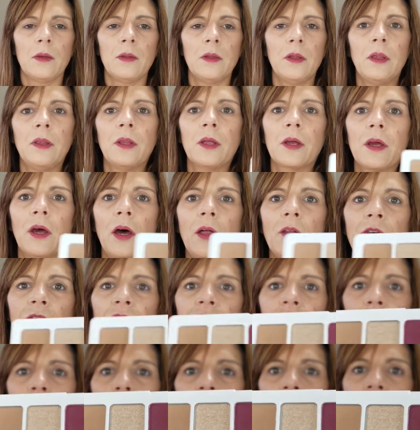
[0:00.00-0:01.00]
And the color
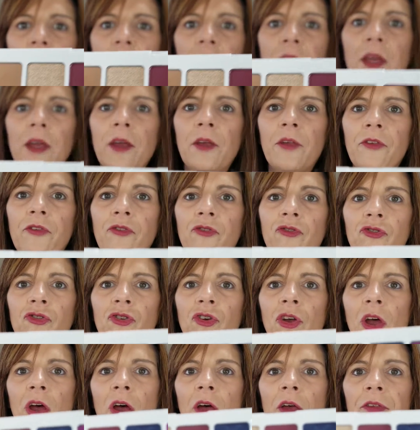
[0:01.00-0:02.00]
story is
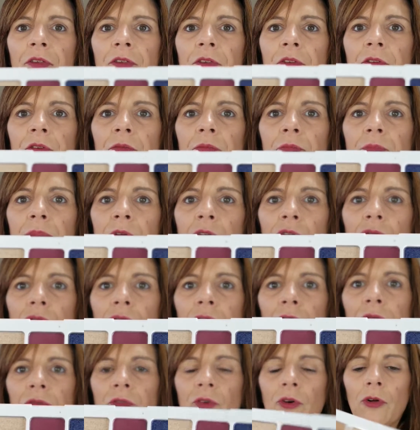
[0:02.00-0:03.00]
just
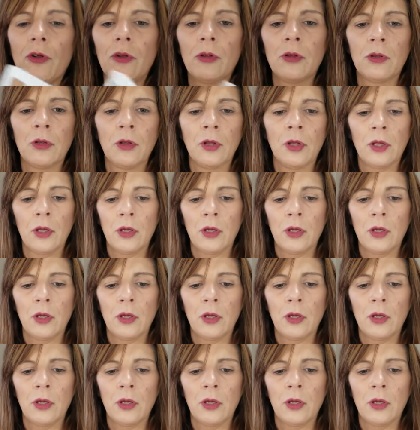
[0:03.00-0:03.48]
beautiful.